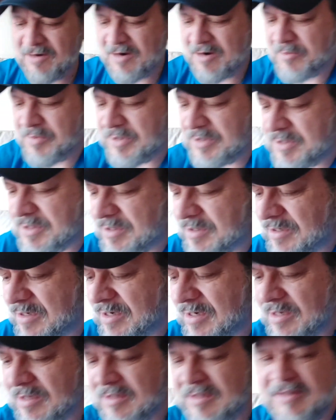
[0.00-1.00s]
Garbage.
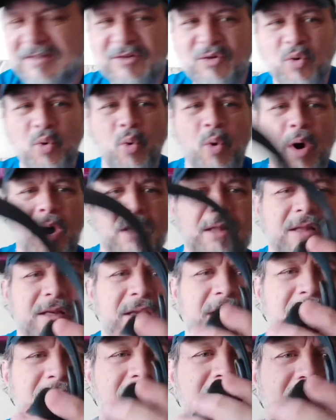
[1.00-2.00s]

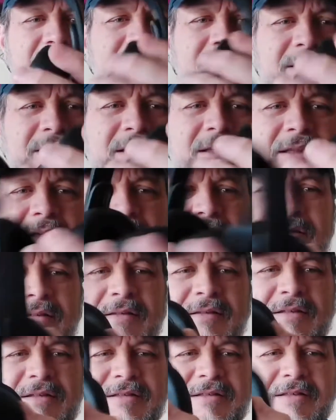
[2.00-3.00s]
Quality. Look at this.
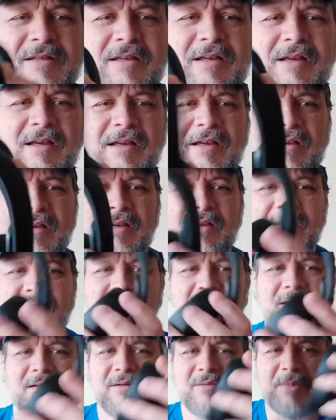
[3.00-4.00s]
Just,
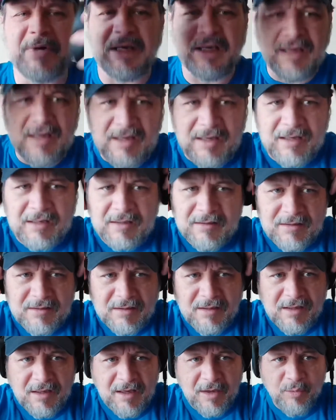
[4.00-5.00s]
oh my God.
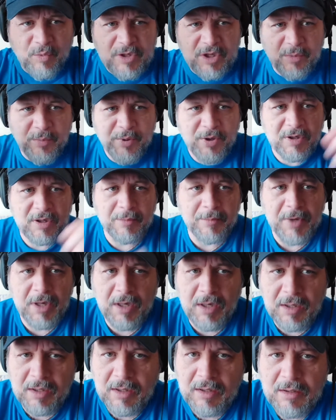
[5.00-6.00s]
And when you put them
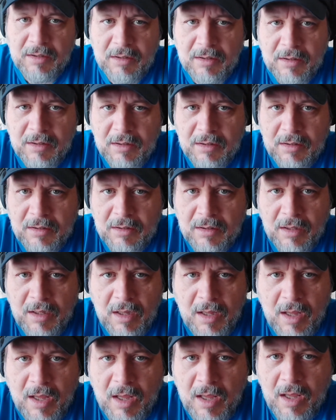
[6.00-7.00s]
on, oh,
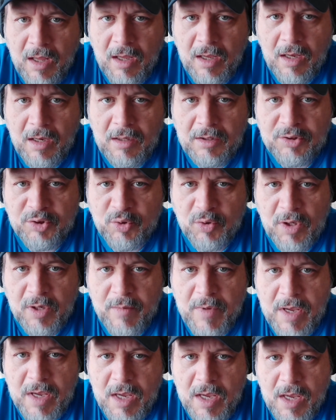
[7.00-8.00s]

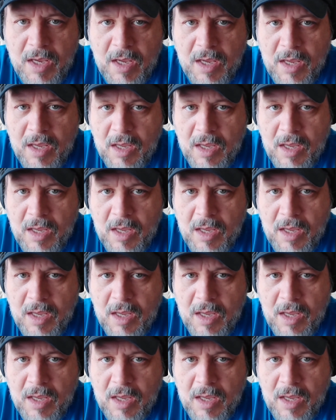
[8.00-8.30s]
dreamy.